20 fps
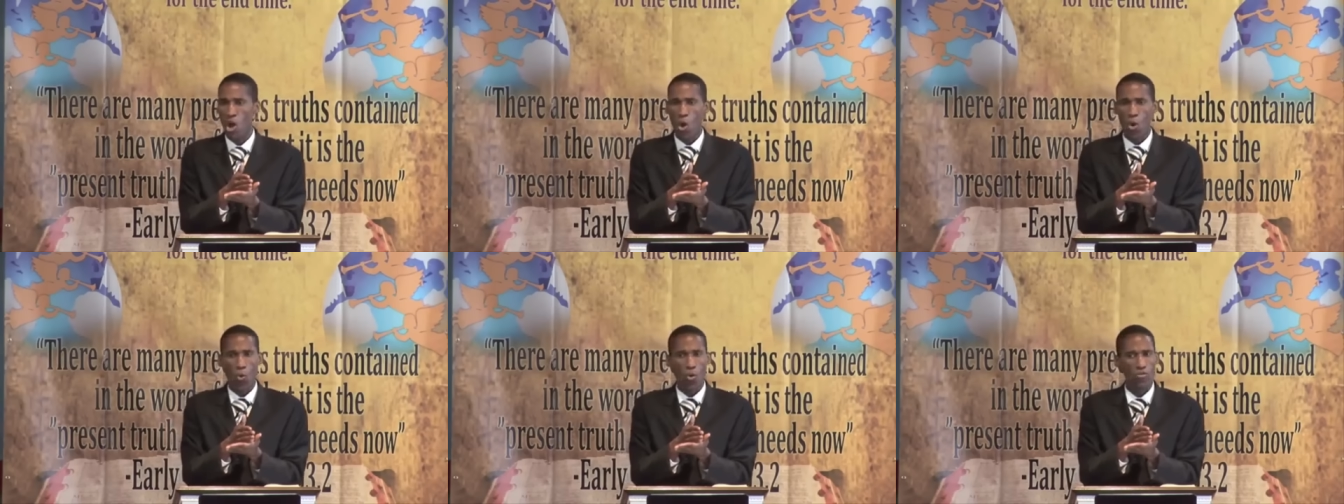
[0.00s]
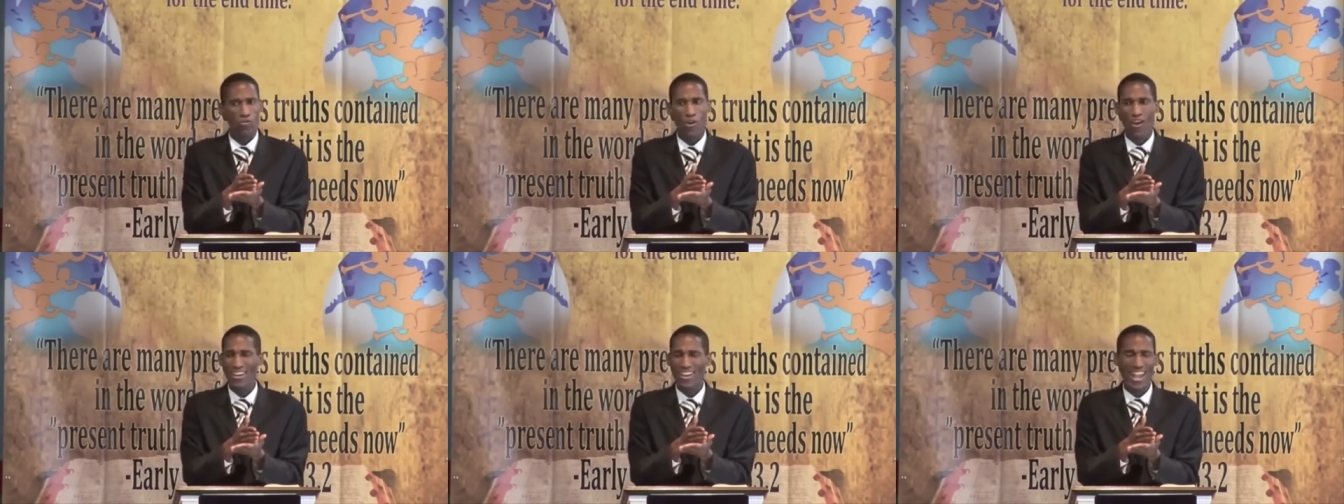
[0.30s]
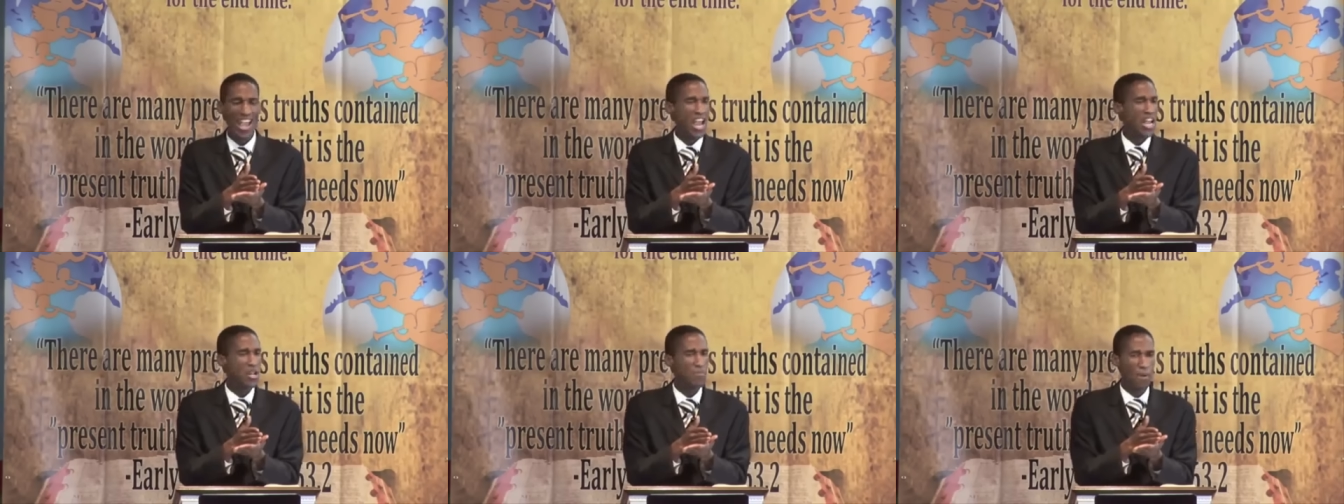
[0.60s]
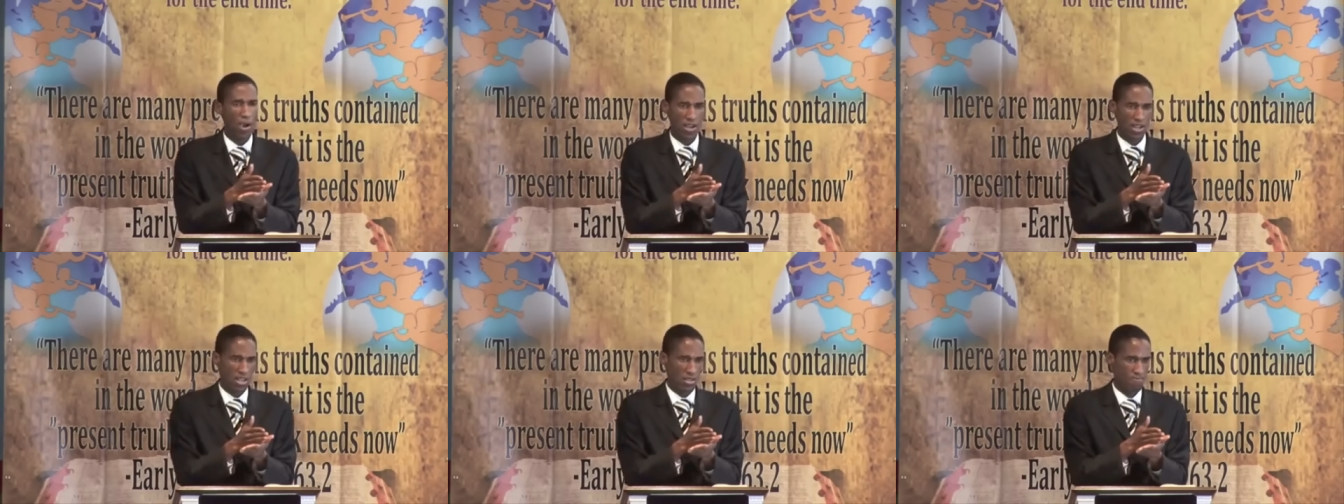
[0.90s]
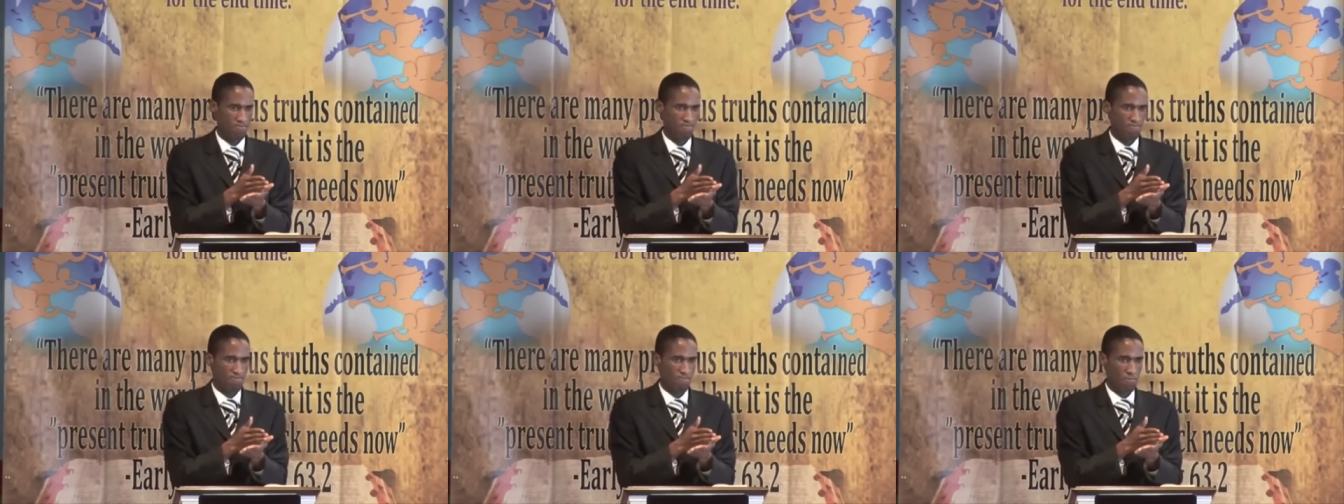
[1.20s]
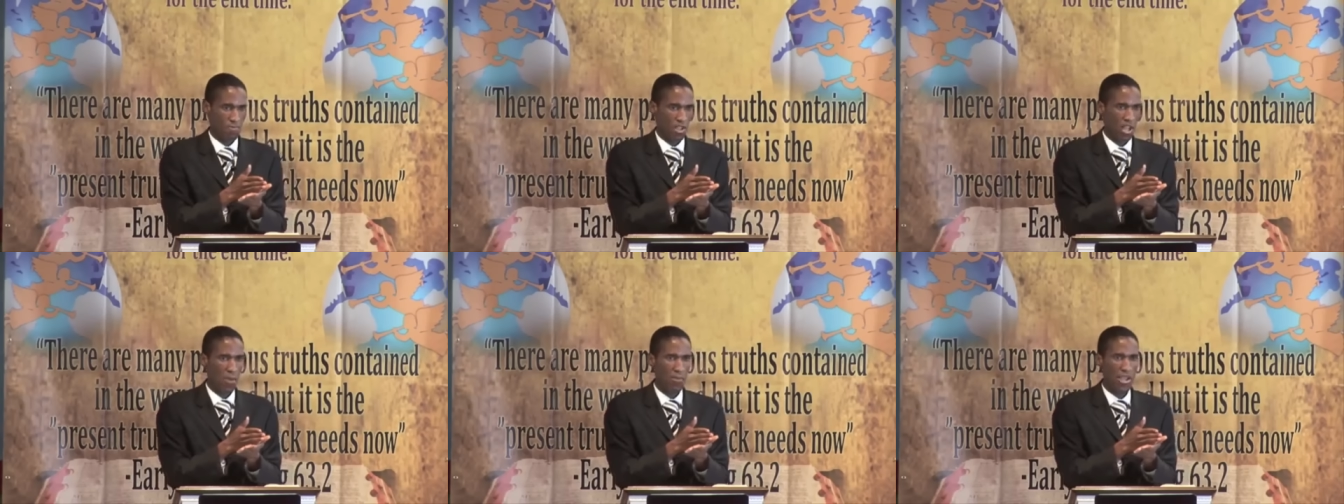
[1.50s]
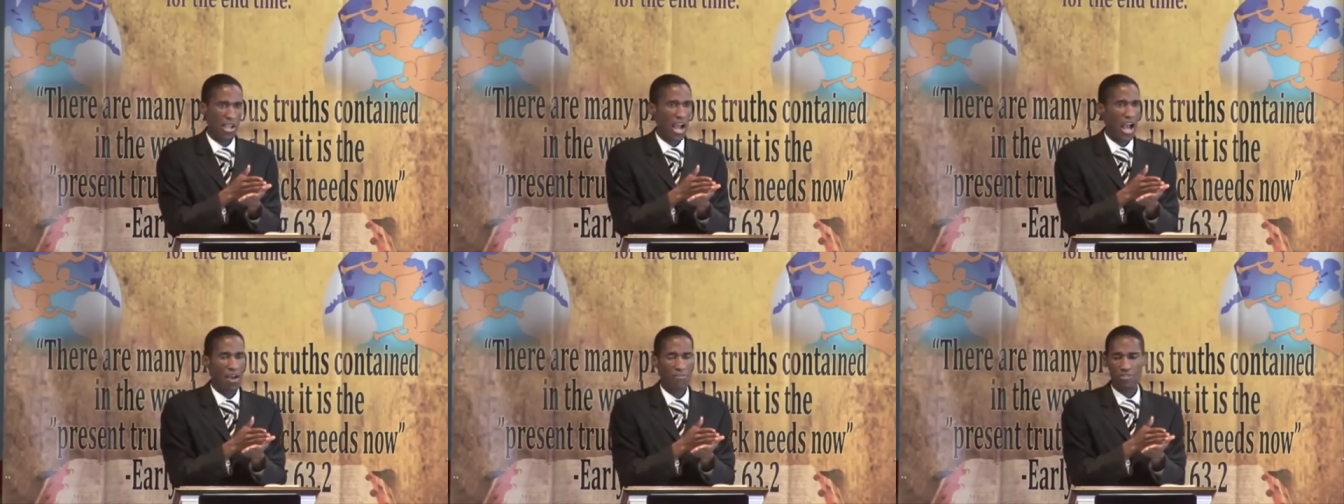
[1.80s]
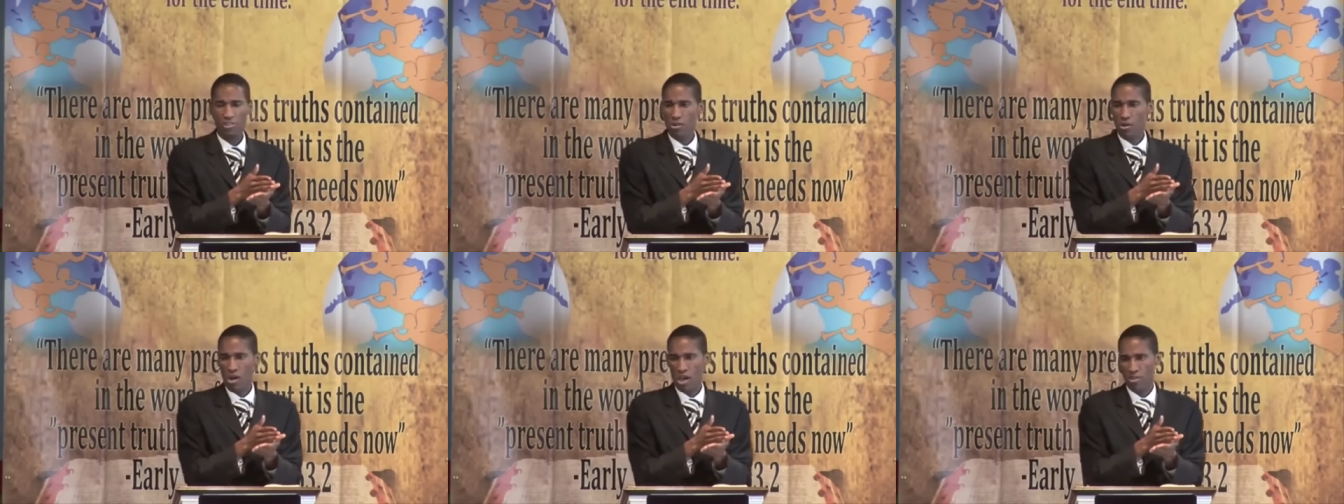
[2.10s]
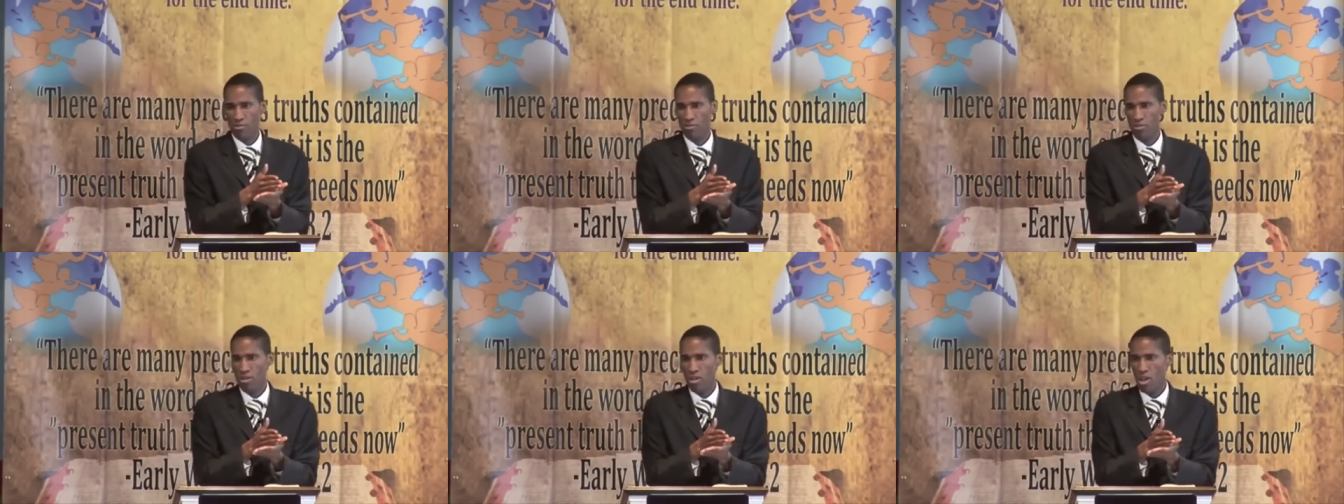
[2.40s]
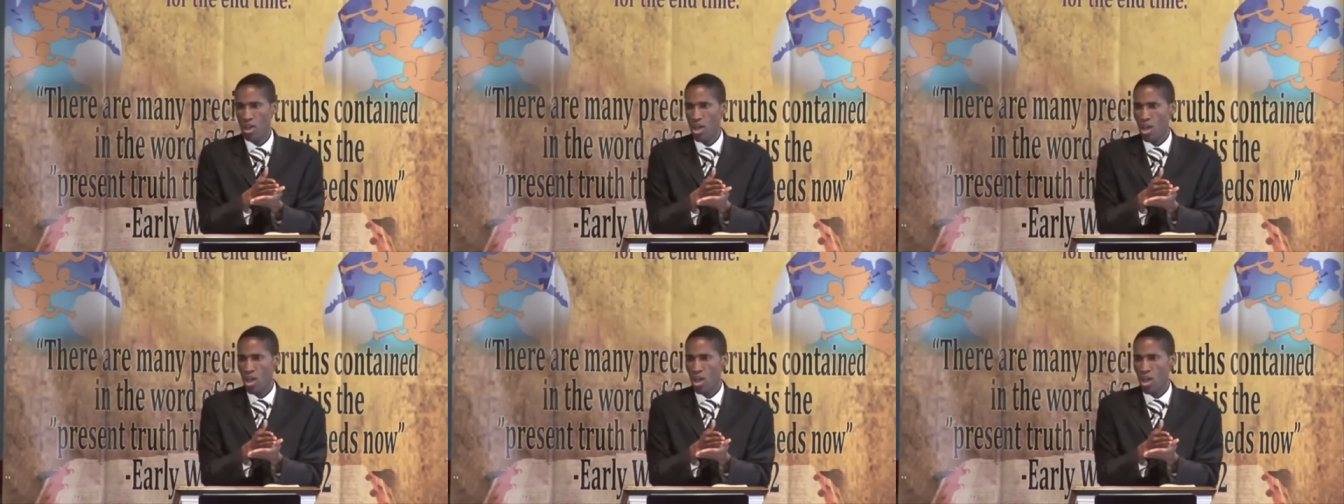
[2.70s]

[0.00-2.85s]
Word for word: without anybody coming after us,